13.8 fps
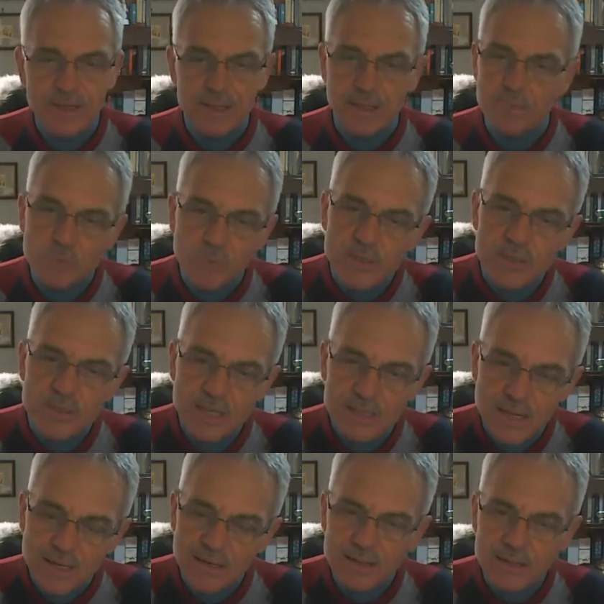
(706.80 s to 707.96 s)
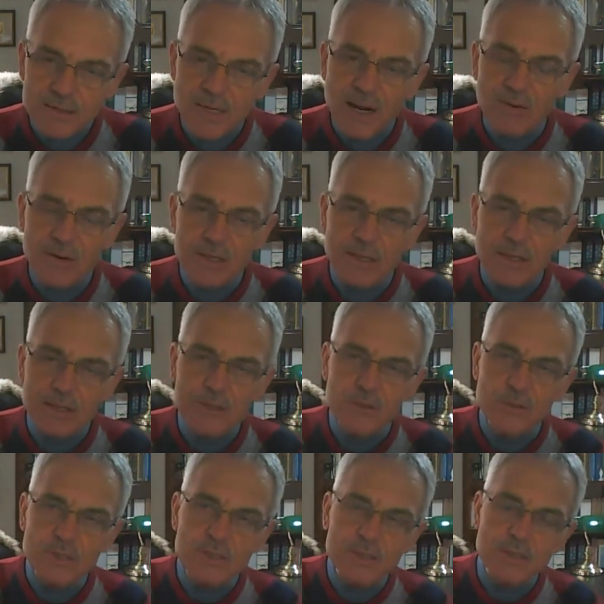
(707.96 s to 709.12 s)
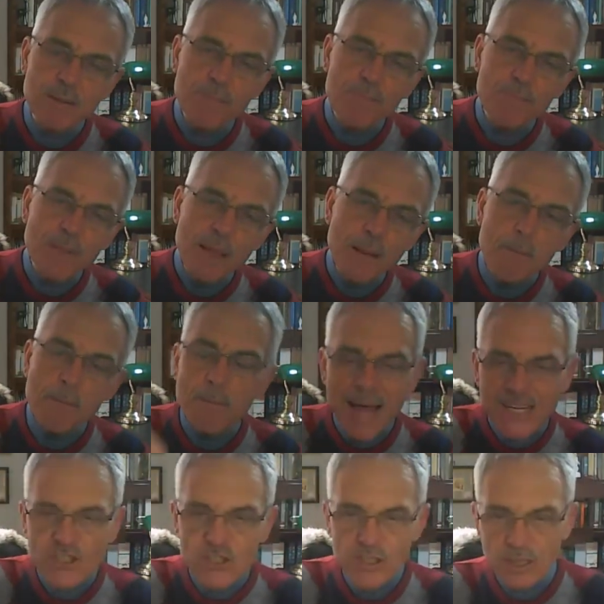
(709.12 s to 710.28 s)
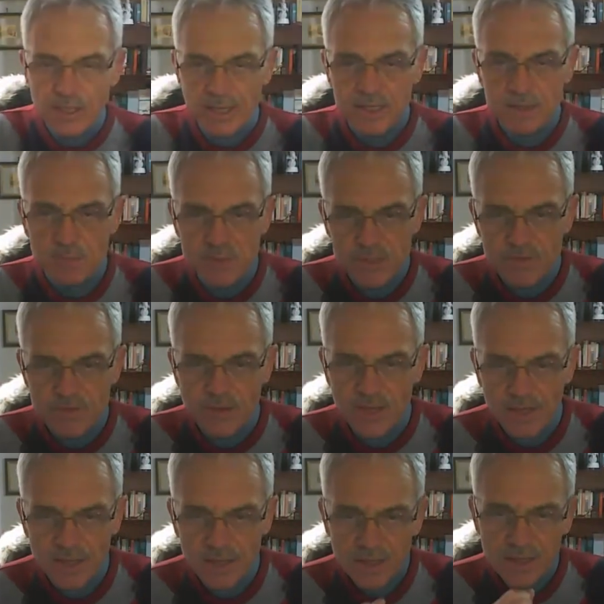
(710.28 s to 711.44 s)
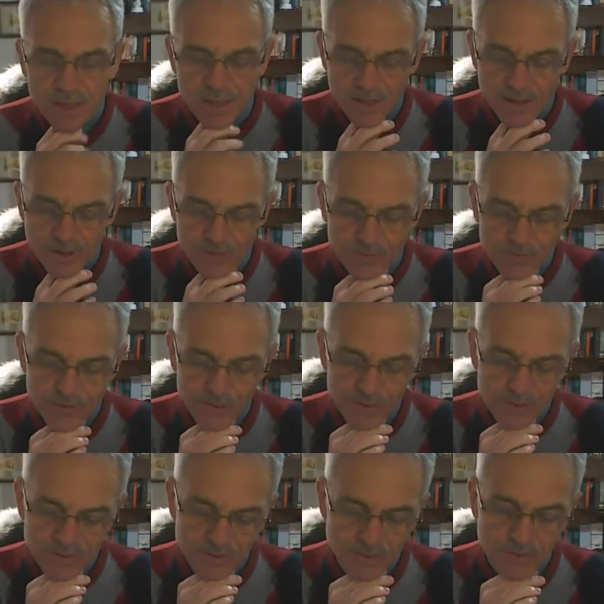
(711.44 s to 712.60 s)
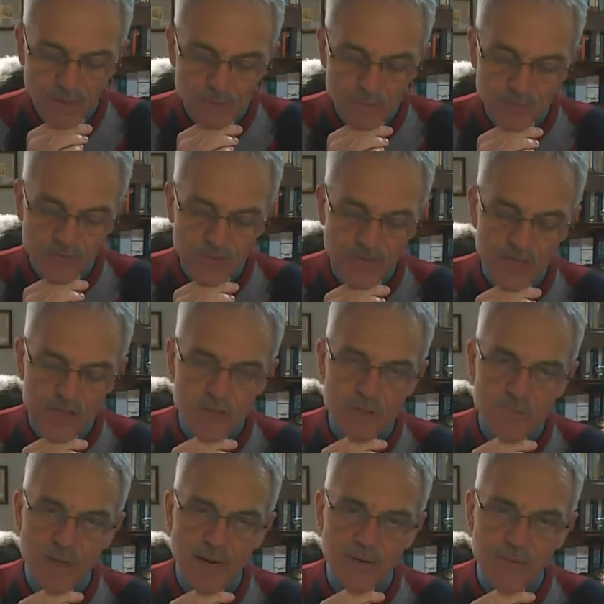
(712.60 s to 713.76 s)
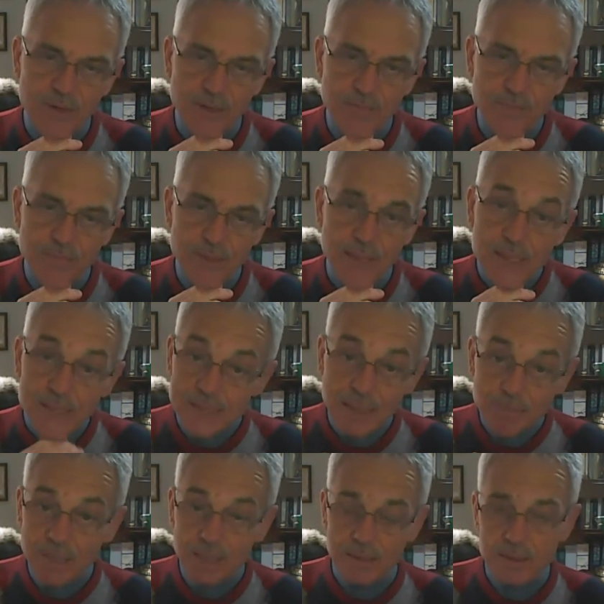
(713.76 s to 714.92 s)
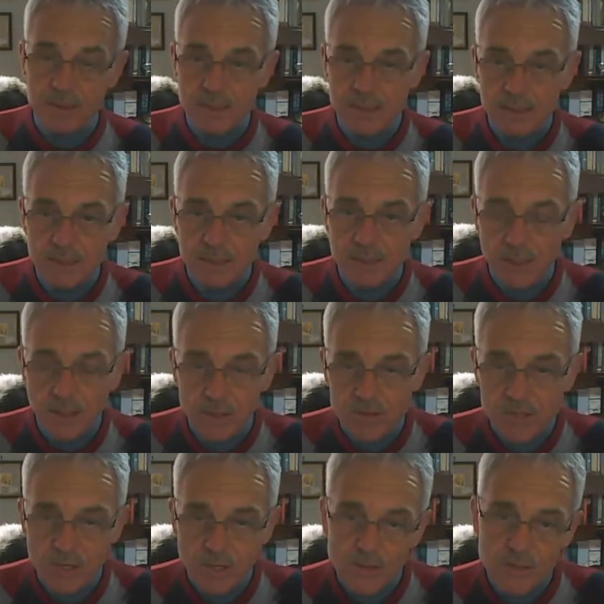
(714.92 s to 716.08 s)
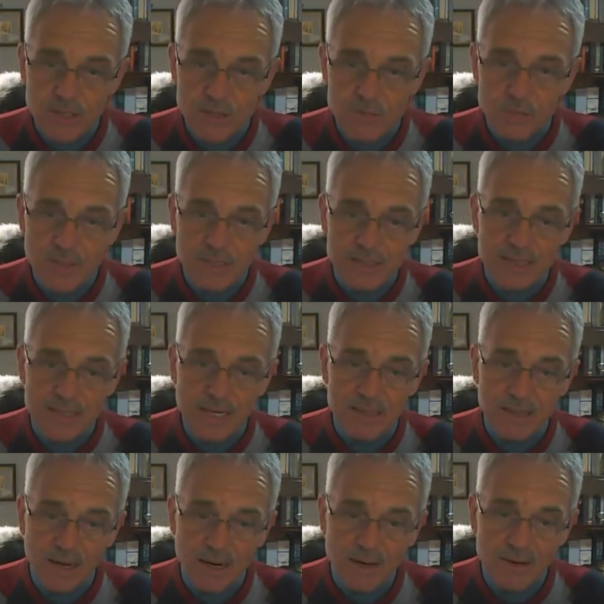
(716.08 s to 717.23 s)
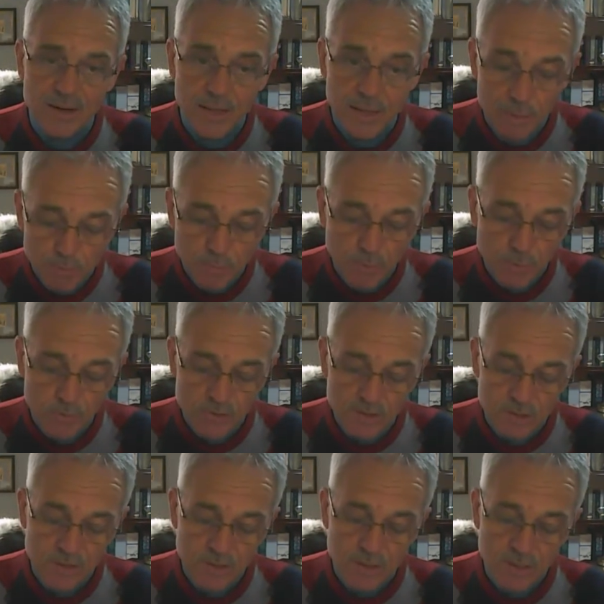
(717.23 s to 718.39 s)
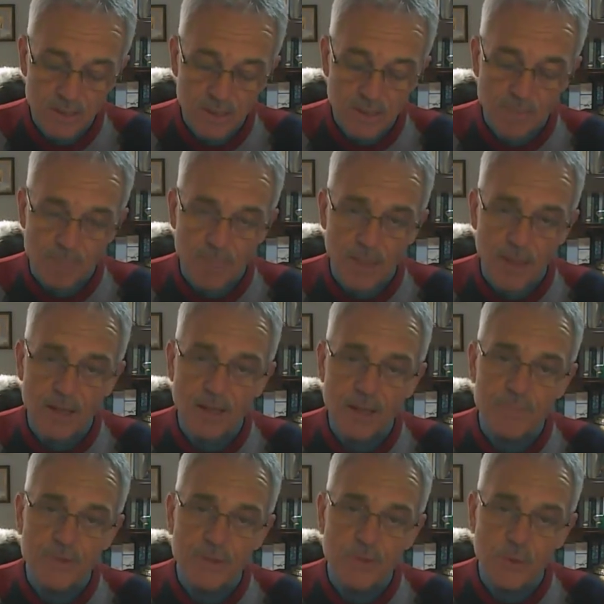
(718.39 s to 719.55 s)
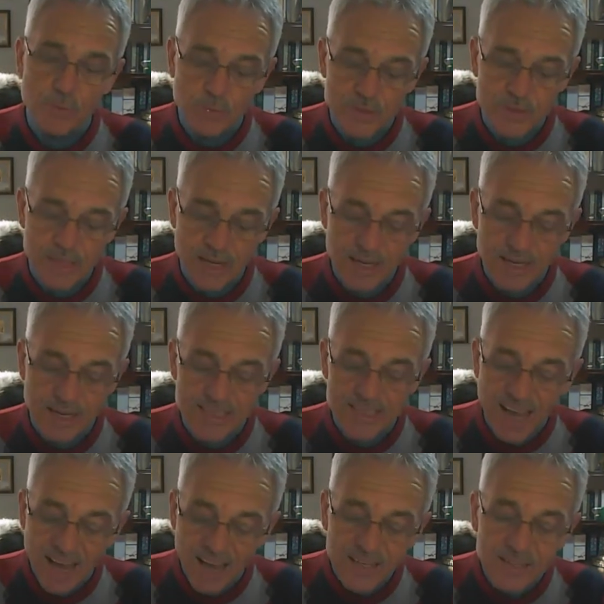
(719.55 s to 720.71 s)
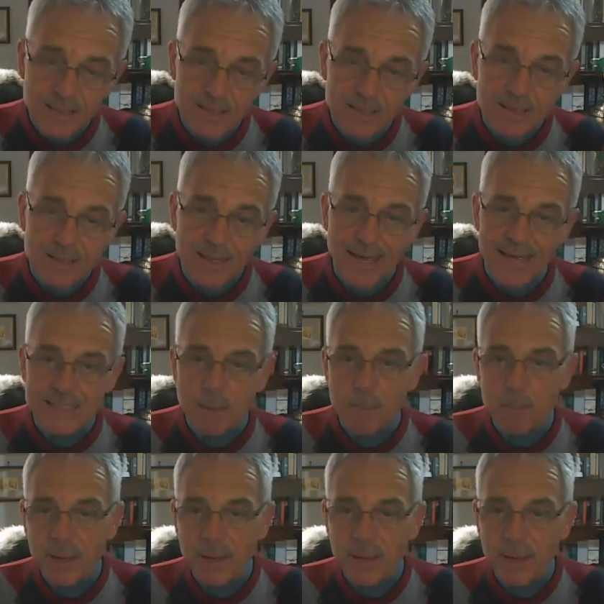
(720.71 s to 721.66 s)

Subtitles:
that brings us directly into this magical atmosphere of the rhyme of the Ancient Mariner. Similes also, as we have said, are important. When we say, "as idle as a